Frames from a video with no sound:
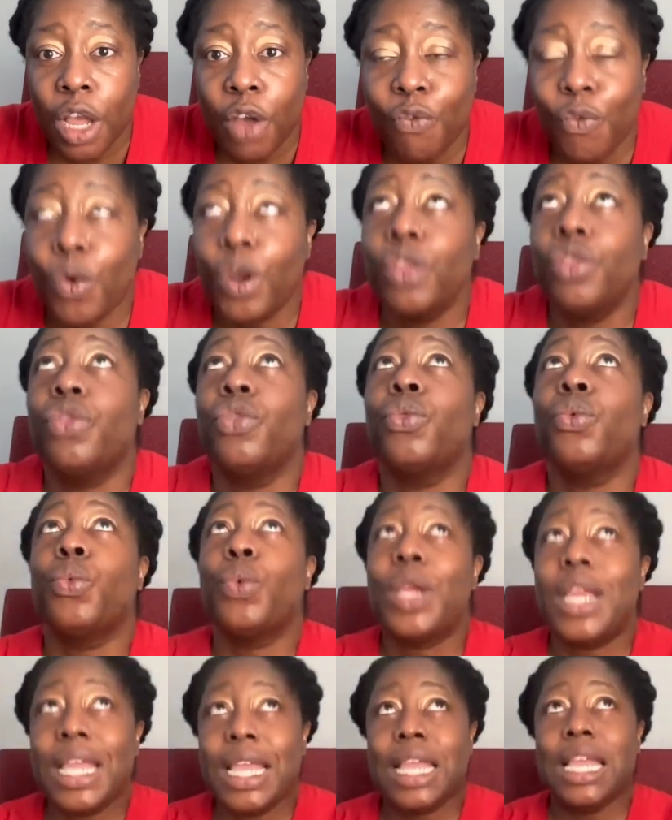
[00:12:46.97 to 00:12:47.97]
For
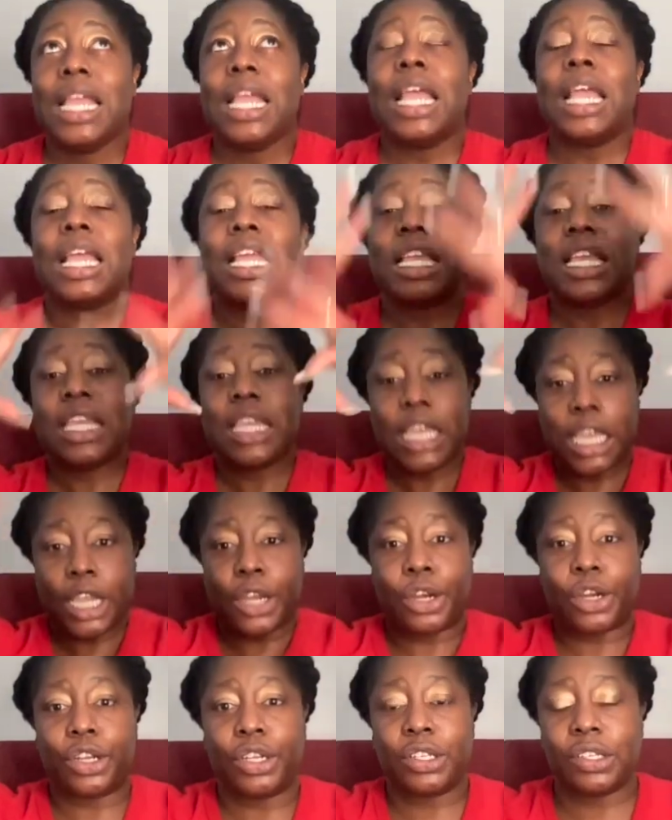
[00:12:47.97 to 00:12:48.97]
three
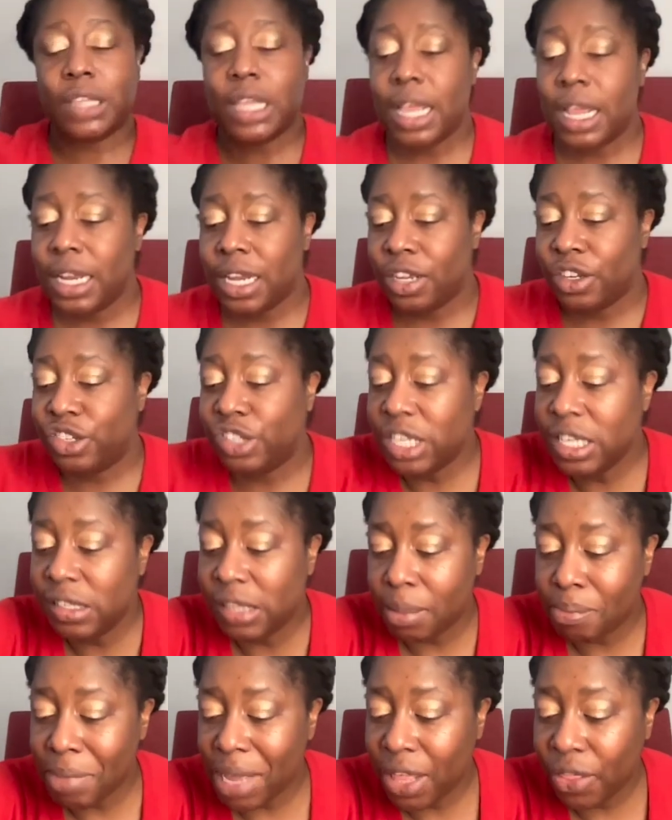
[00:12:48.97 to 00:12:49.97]
years. Now, she's
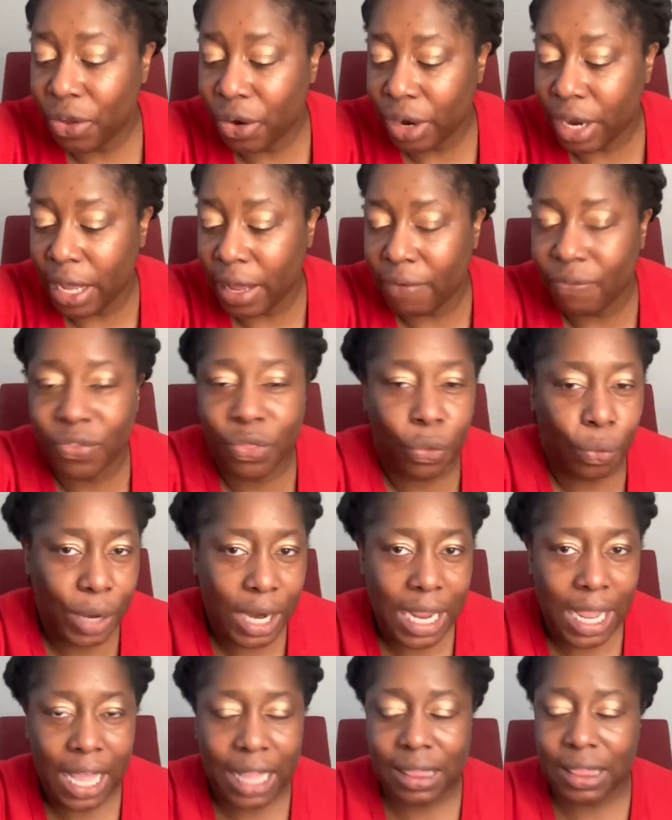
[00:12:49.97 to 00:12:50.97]
a mother of
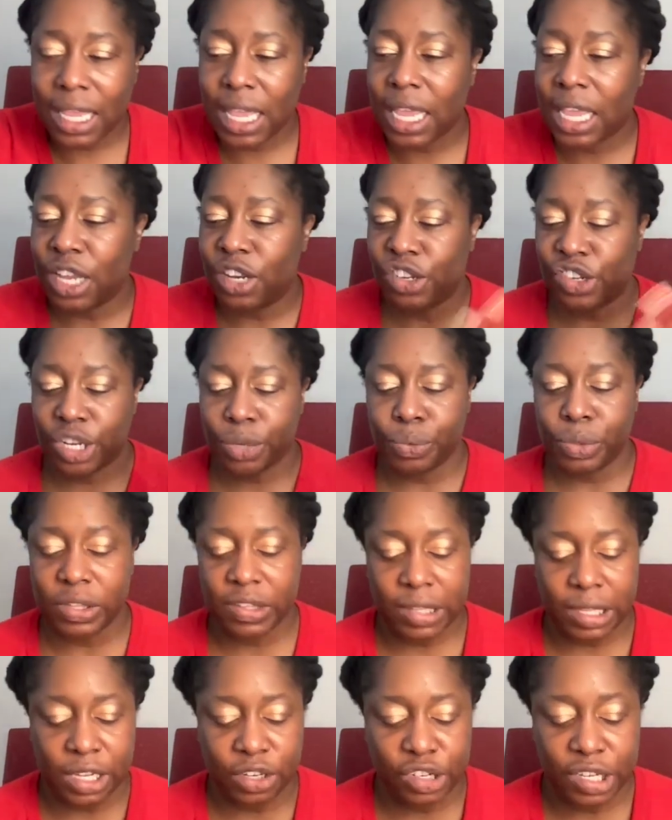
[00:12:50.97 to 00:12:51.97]
three, I think, and she
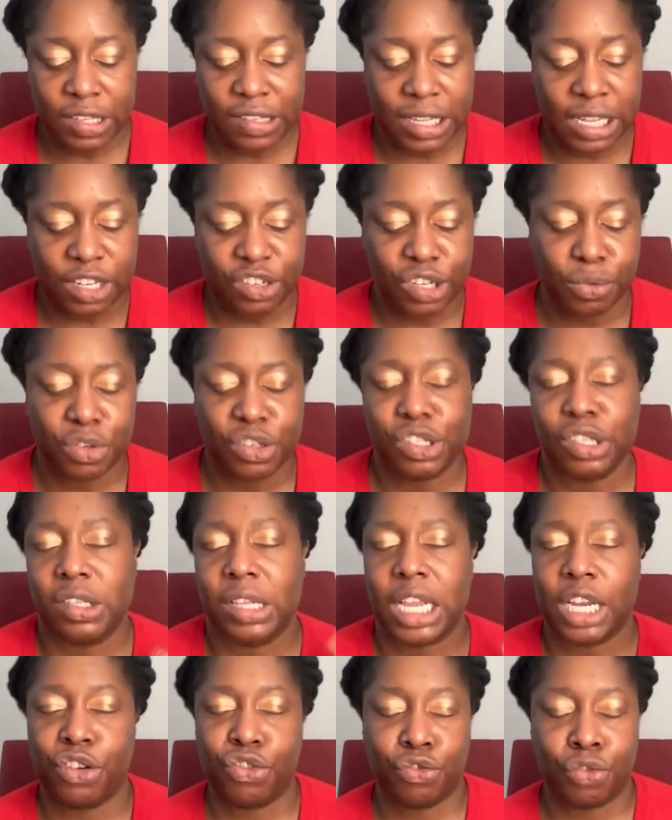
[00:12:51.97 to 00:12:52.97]
was. She said she was just,
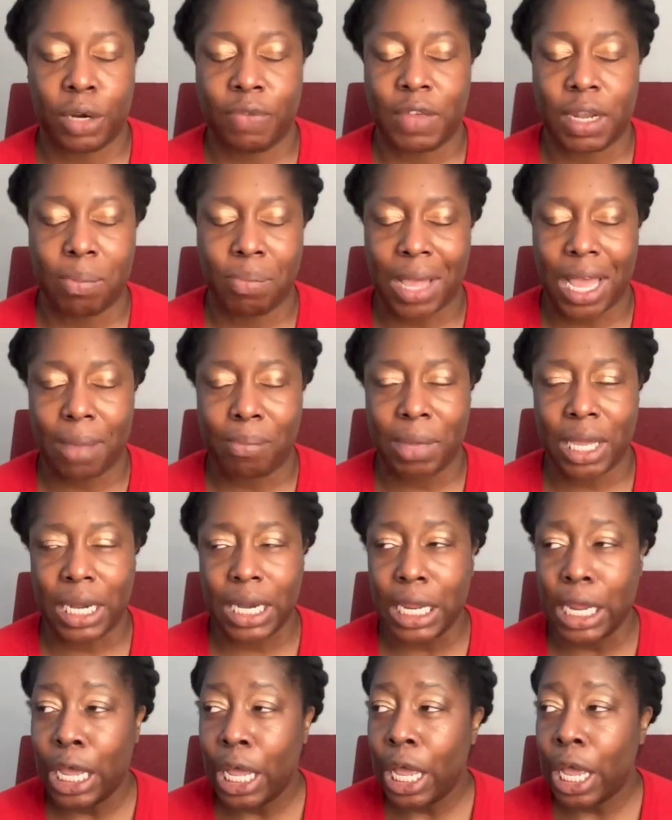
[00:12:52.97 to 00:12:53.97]
like, driven by
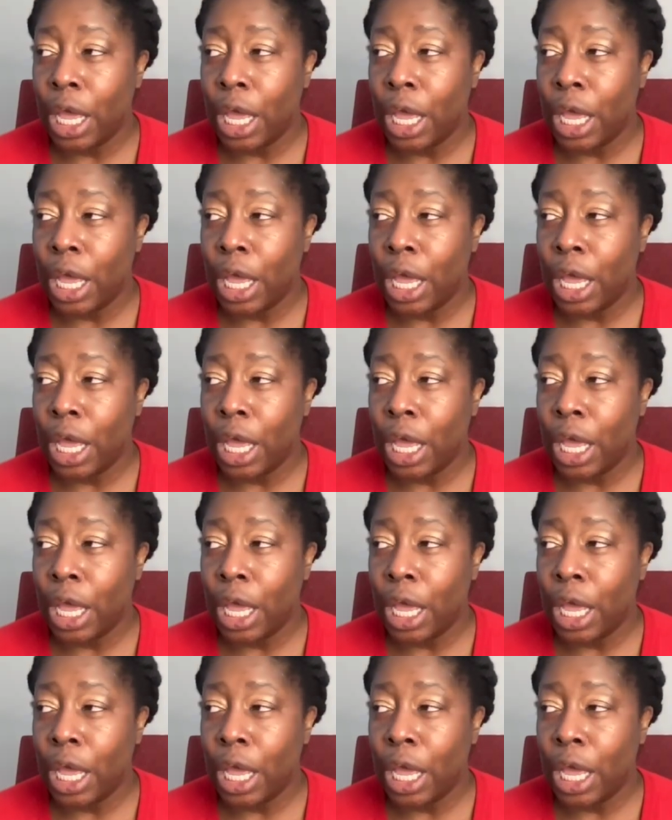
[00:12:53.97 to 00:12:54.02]
money.